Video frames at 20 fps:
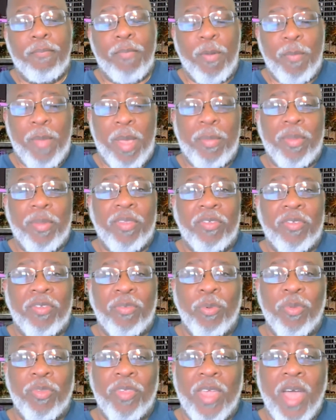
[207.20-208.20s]
but maybe
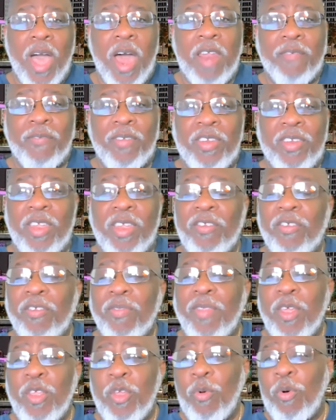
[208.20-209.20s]
this was the kind of
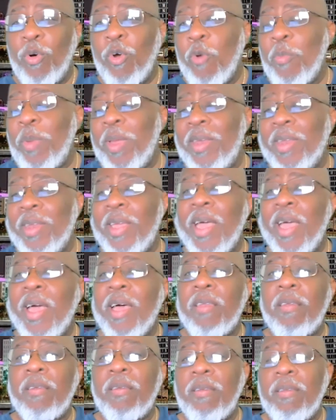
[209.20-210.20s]
attention that you were hoping to
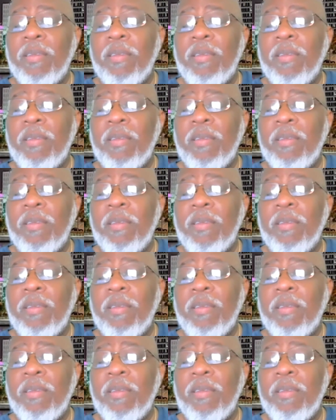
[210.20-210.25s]
get